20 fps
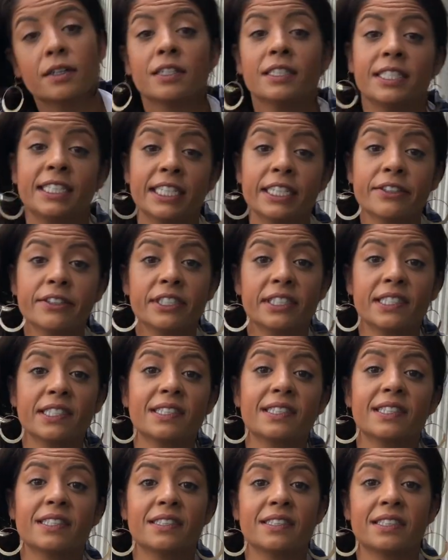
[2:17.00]
Deer
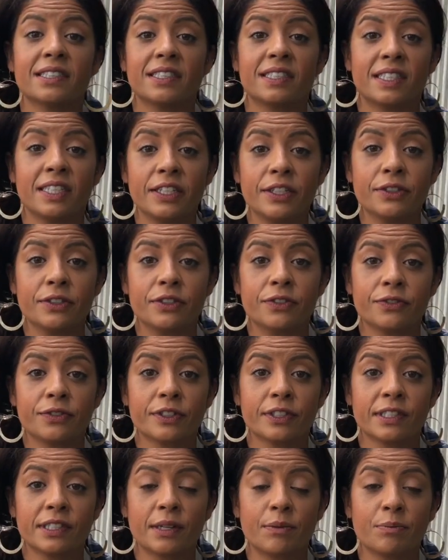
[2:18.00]
resistance is huge
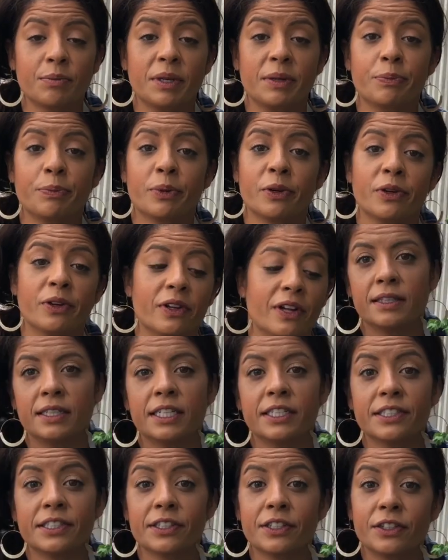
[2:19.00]
for some people.
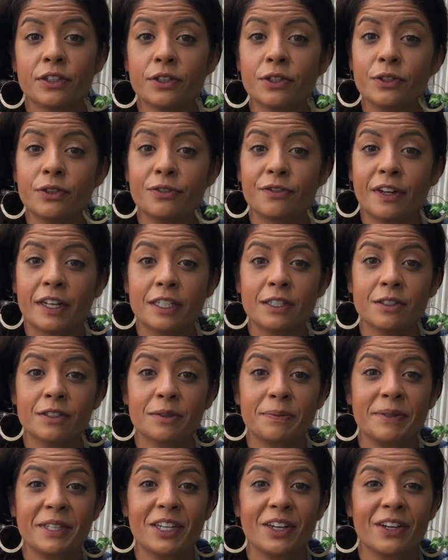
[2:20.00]
There's a girl who
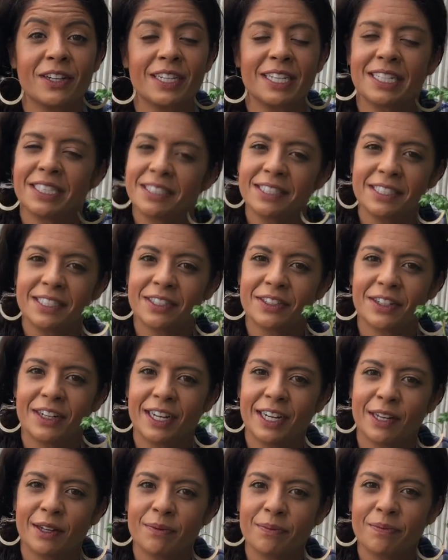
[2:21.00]
follows me on
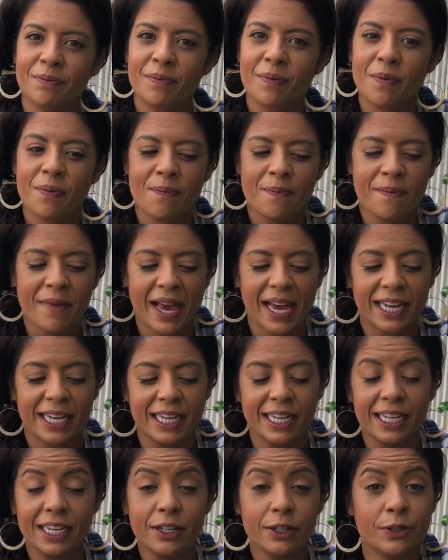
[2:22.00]
Instagram,
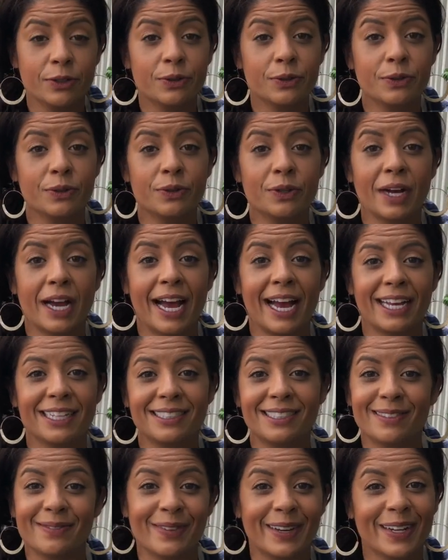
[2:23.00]
Maggie, who
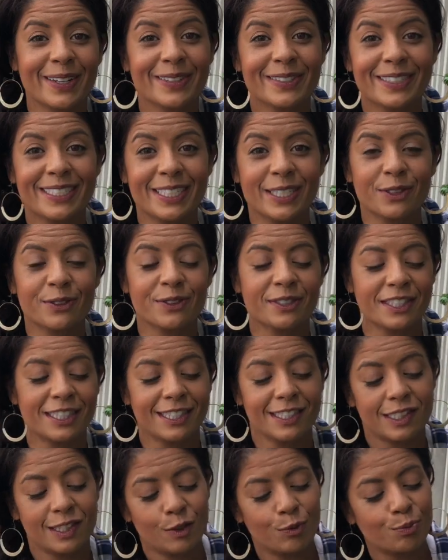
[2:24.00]
asked about
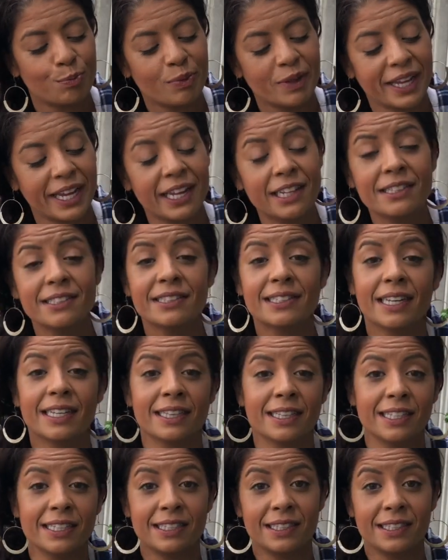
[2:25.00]
deer-resistant plants, and